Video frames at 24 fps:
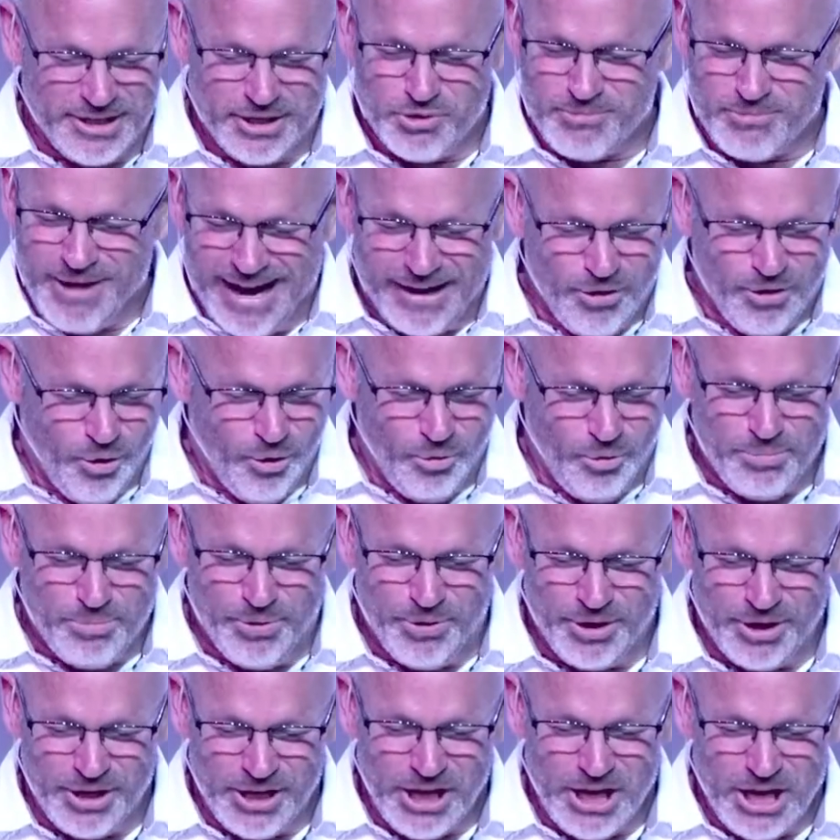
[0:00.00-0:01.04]
renew my hope?
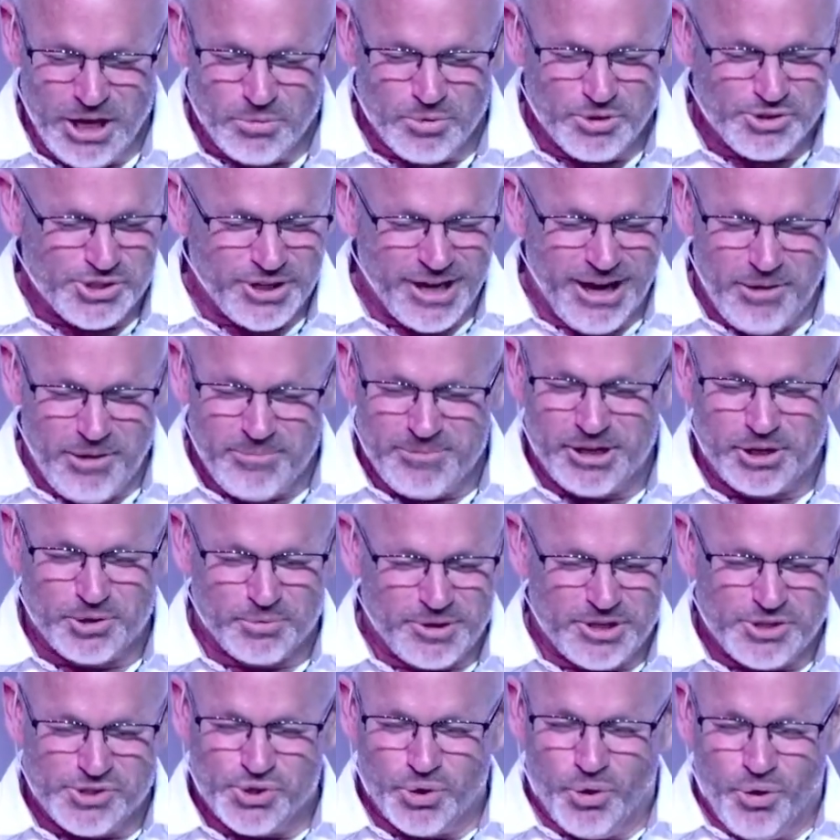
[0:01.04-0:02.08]
Would you help me
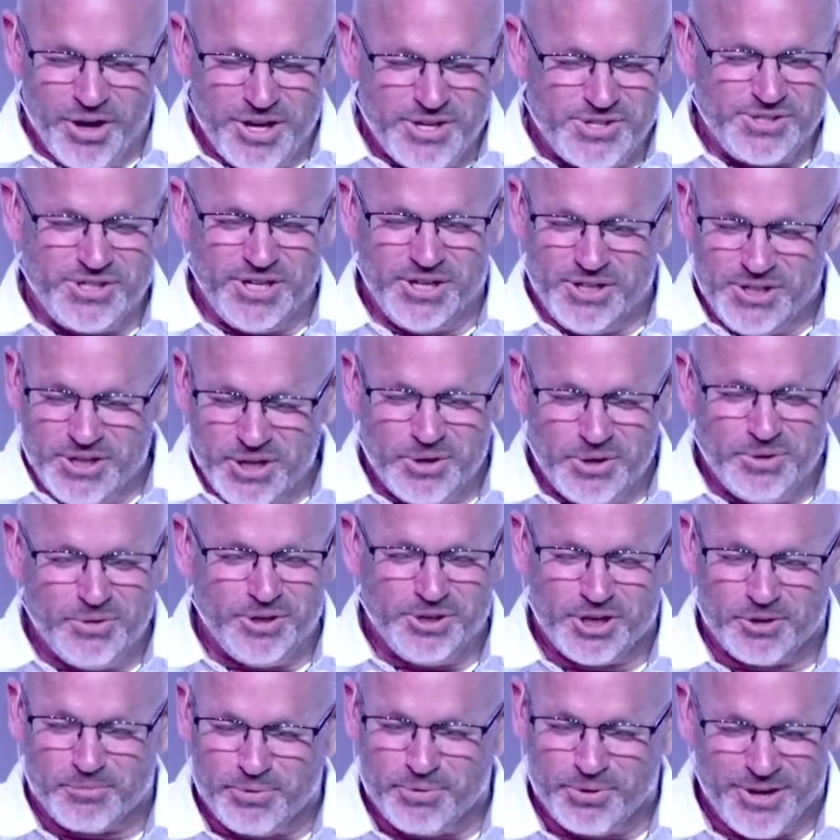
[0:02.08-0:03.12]
to rejoice in
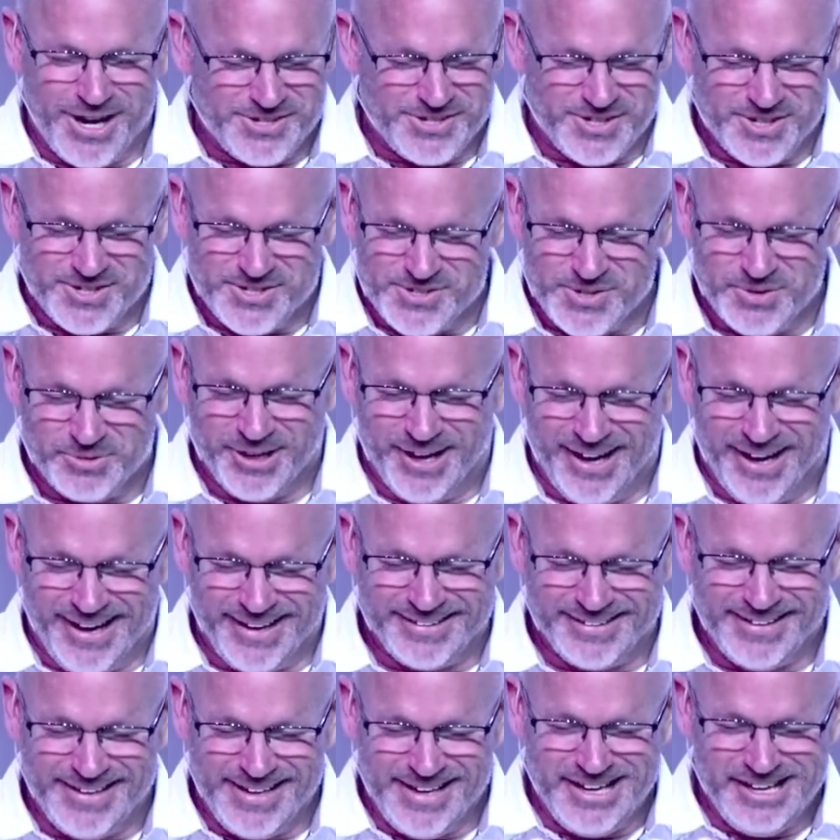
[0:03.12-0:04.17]
you and your presence, oh
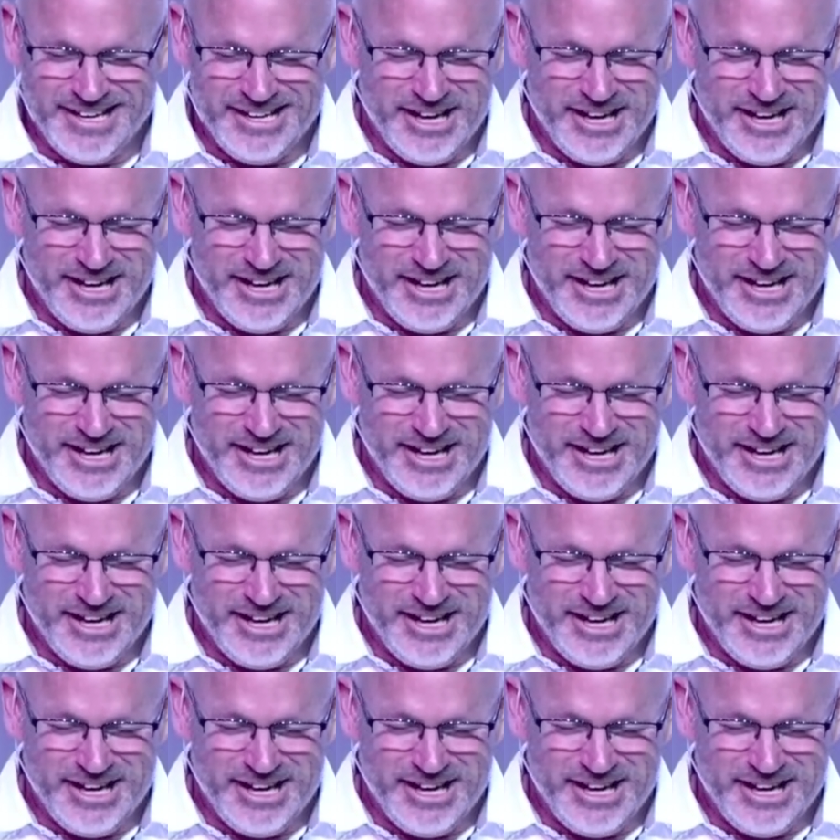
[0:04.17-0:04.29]
God?